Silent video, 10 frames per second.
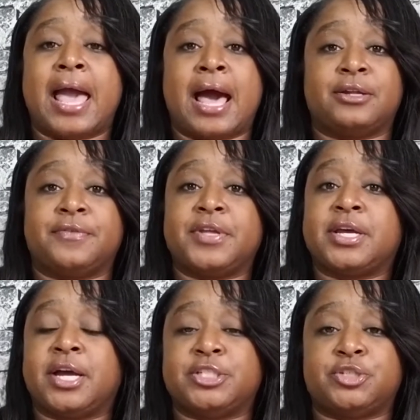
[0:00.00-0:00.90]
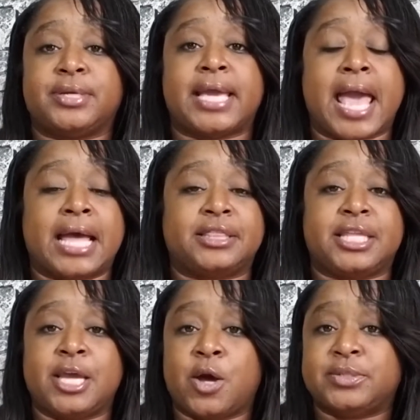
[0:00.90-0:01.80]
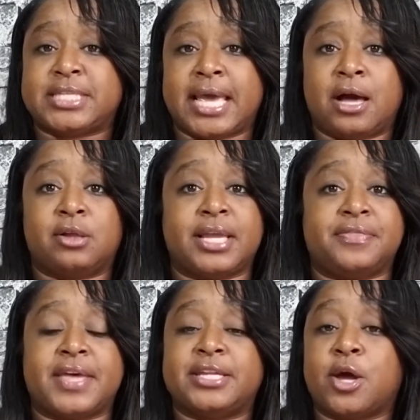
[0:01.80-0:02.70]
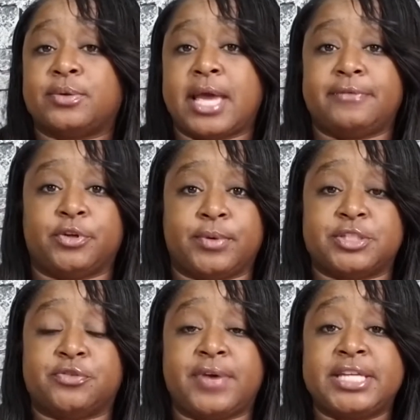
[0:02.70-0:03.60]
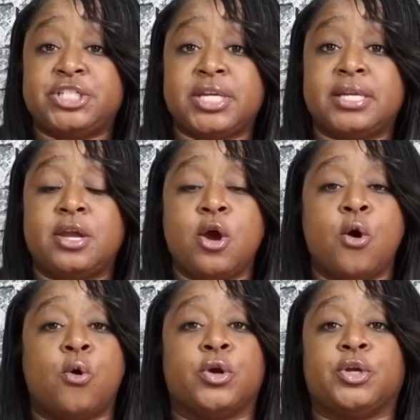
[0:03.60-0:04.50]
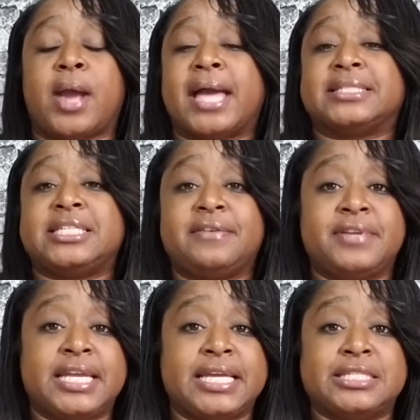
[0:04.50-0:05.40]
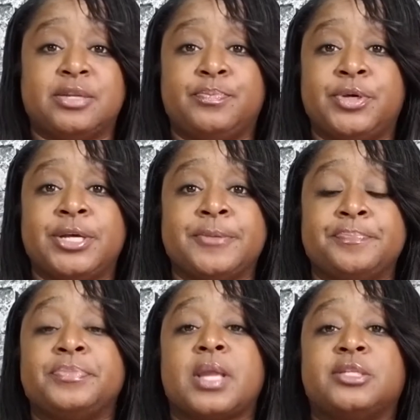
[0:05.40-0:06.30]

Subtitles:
out of the country at the hotel and they don't have your reservation or your activity isn't booked.